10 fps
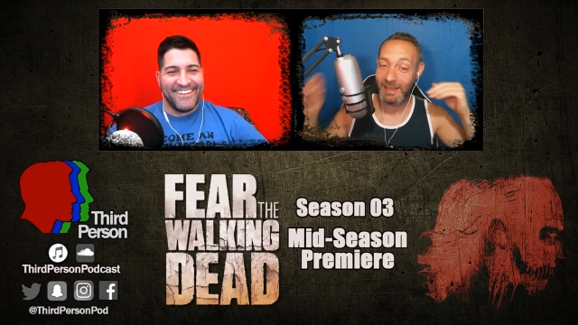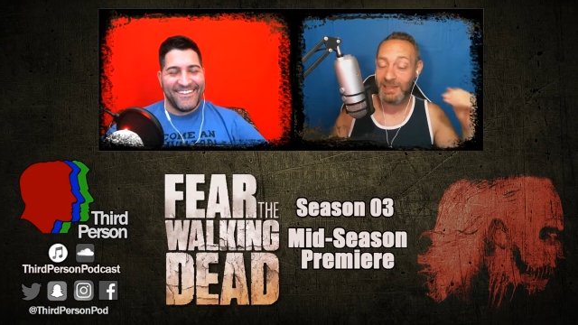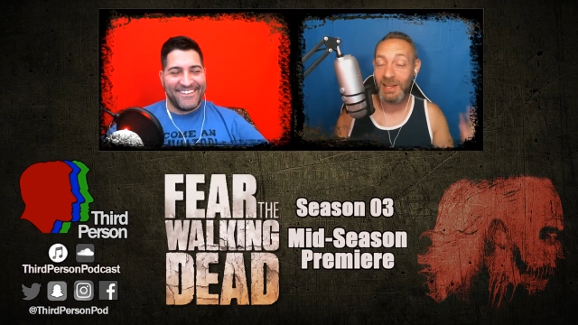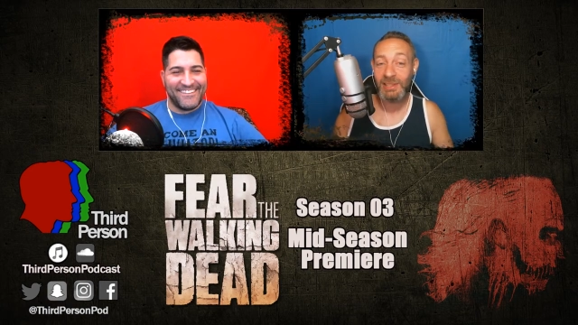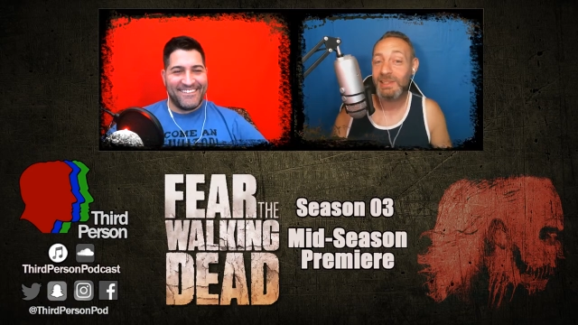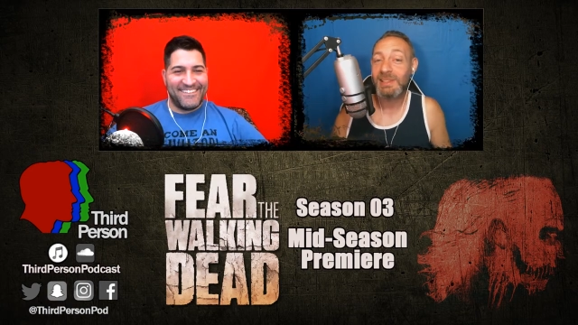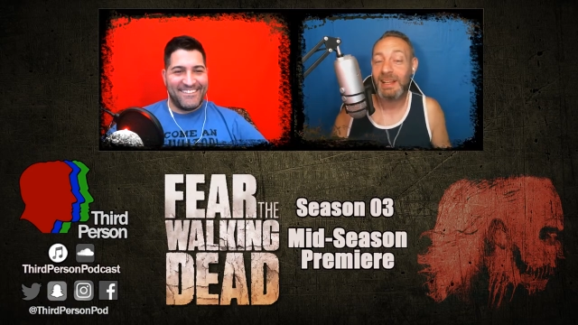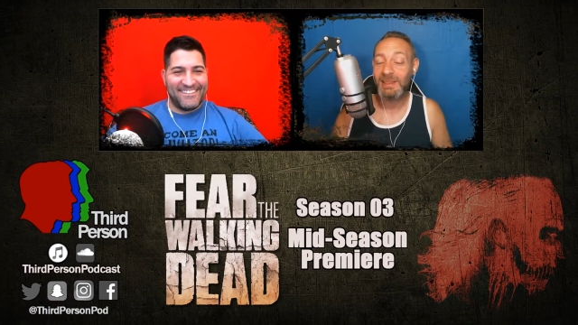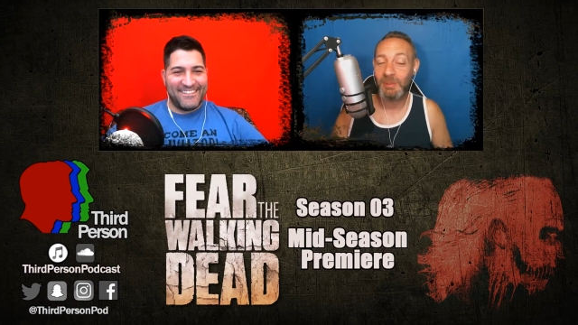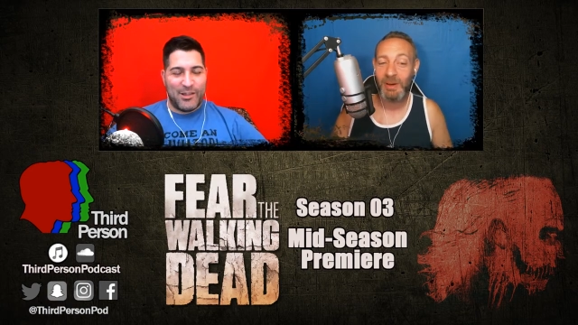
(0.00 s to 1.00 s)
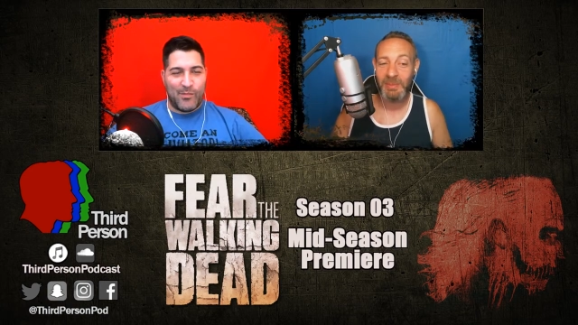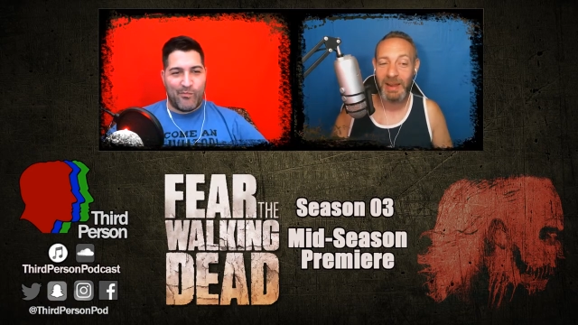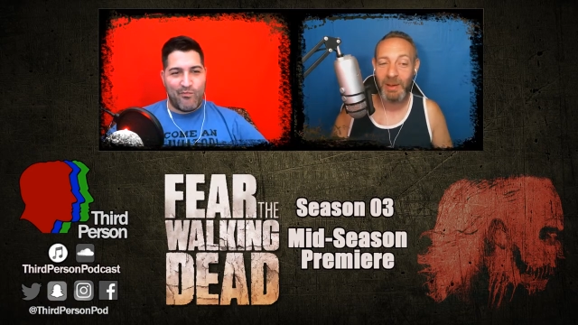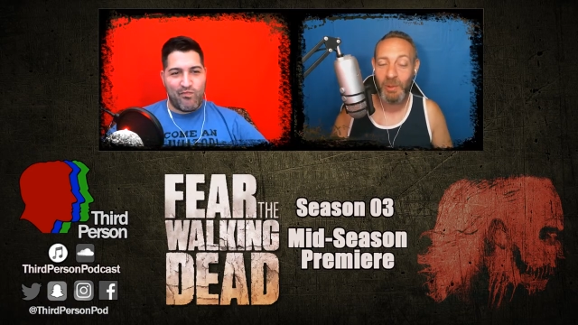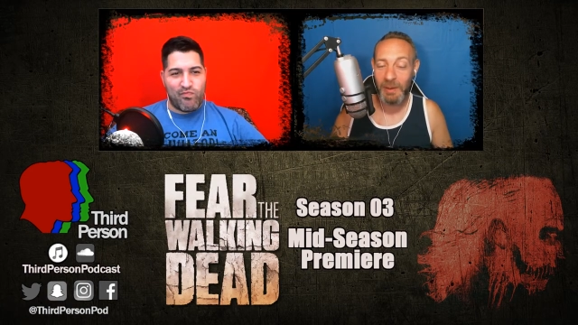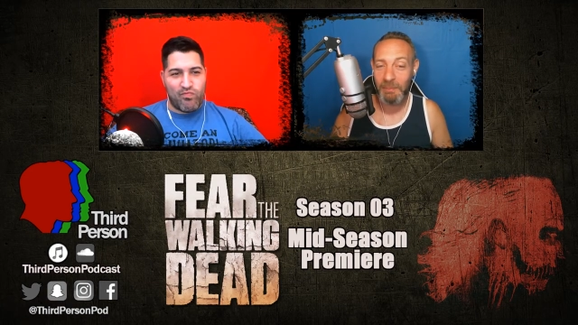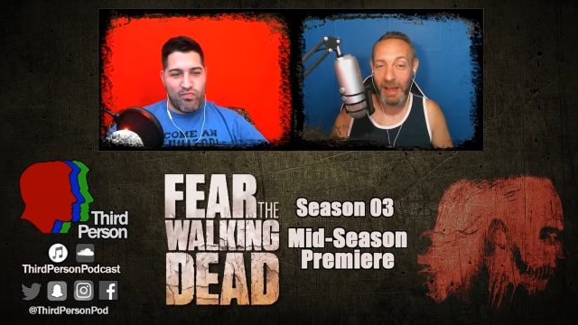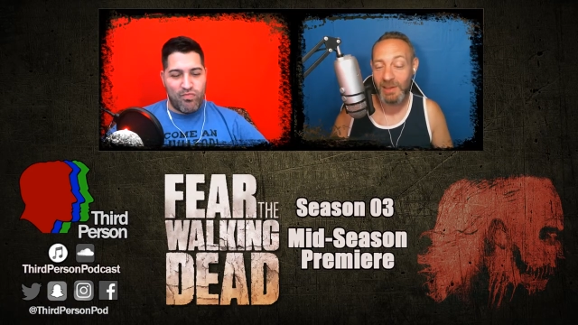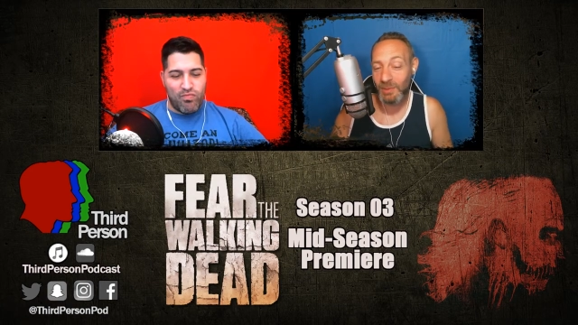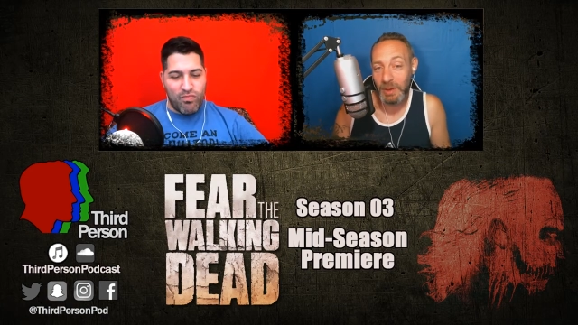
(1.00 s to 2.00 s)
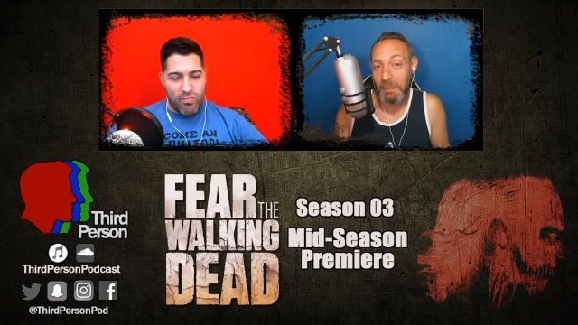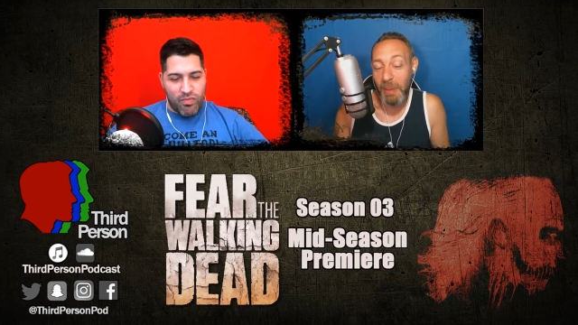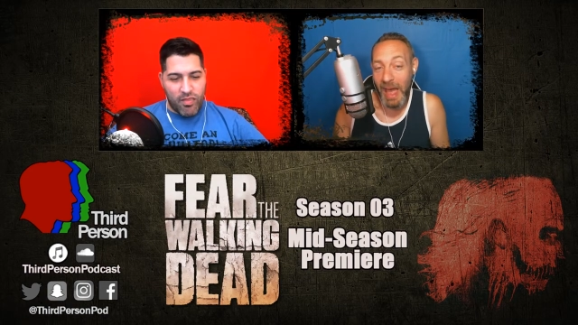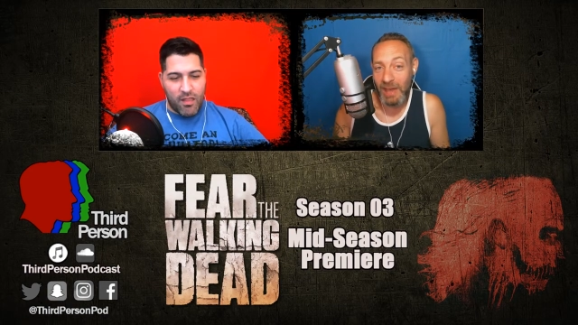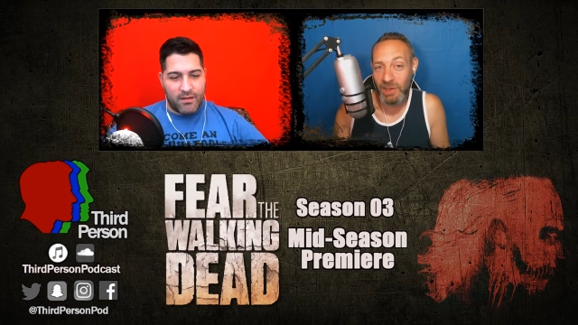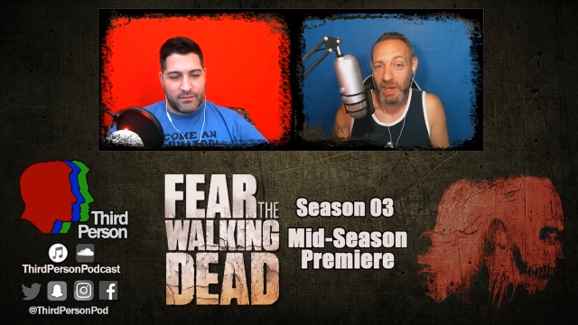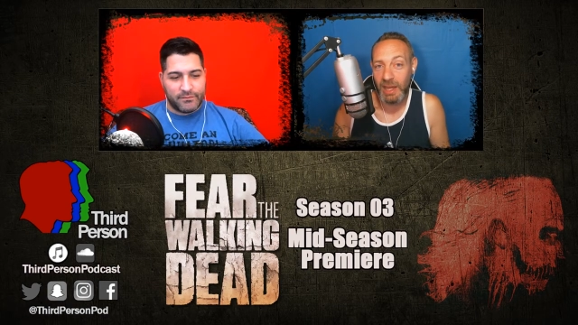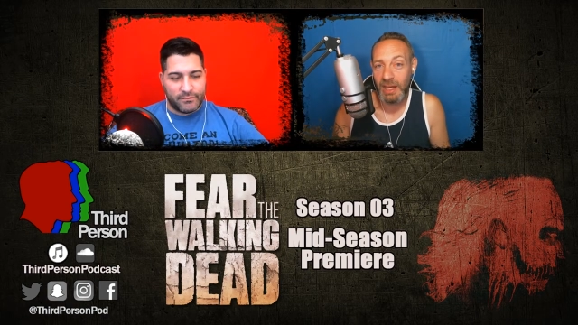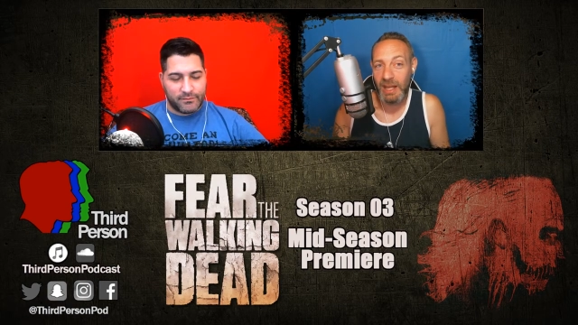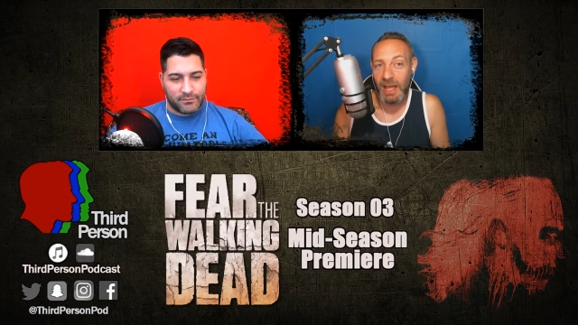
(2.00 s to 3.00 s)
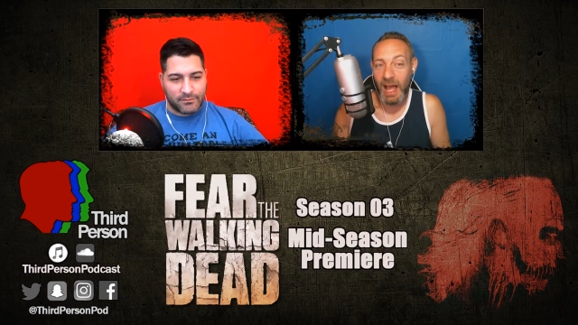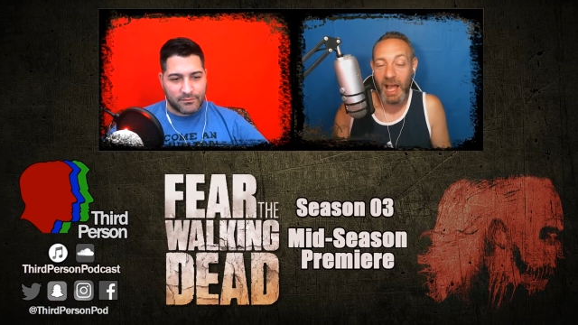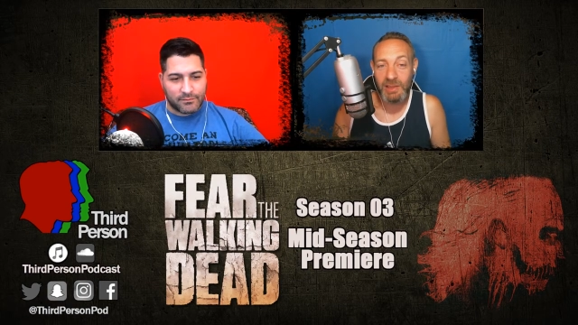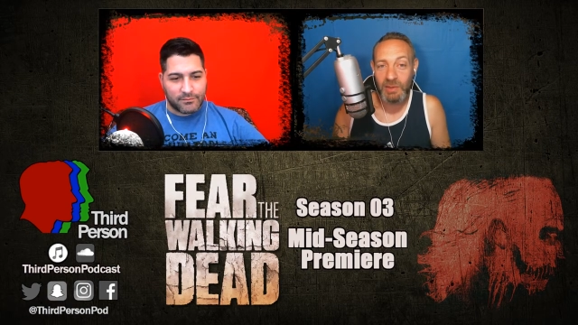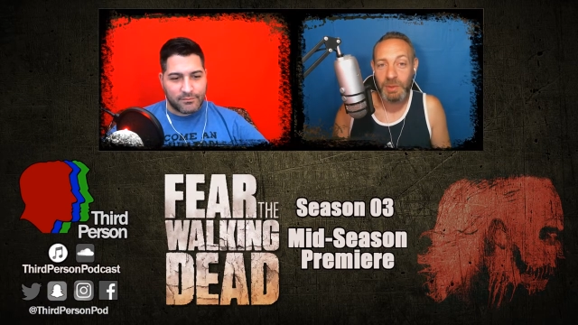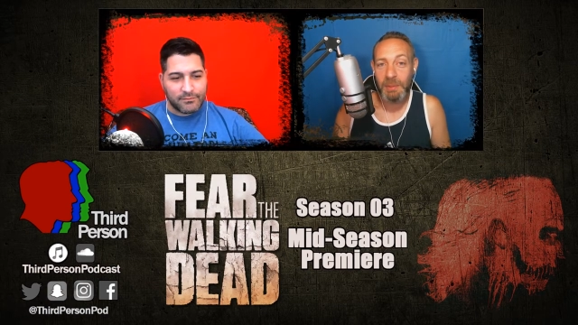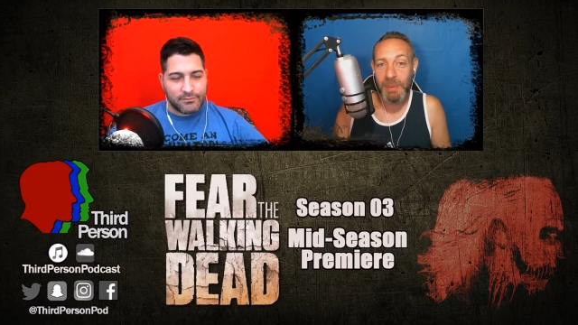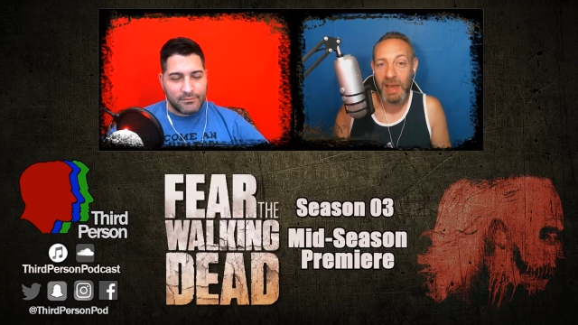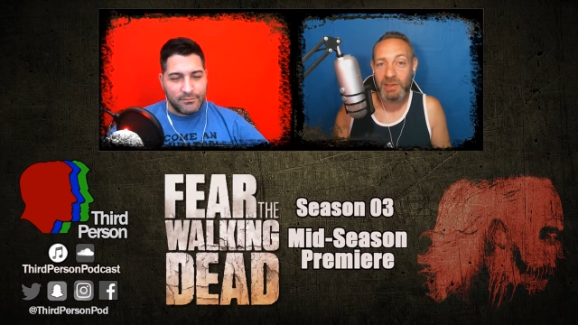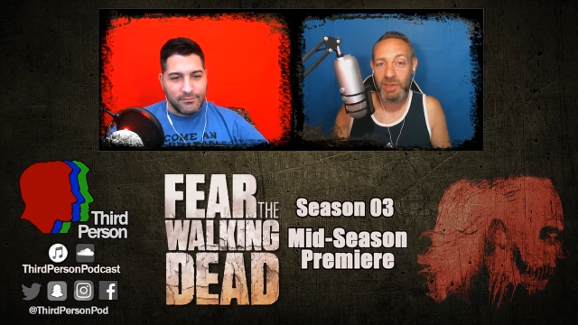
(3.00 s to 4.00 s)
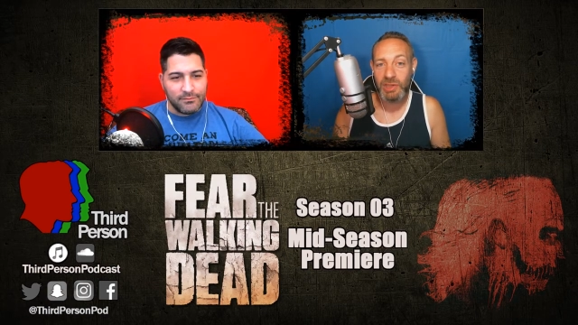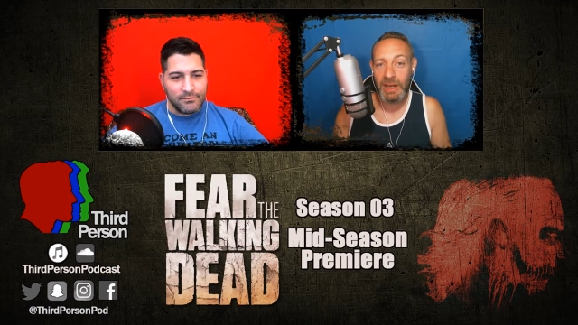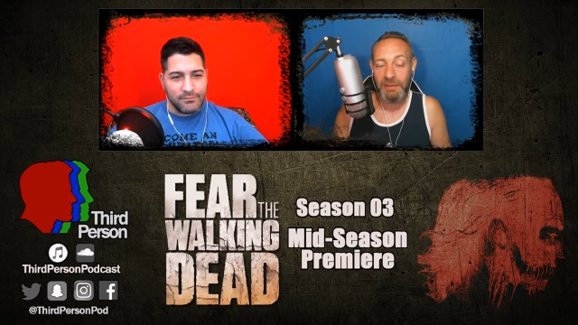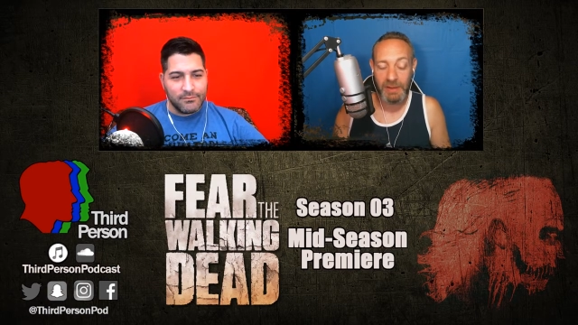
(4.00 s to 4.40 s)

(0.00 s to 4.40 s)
Speaker 1: discussion's not the word, man. I just want to bash it. I just want to bash the shit out of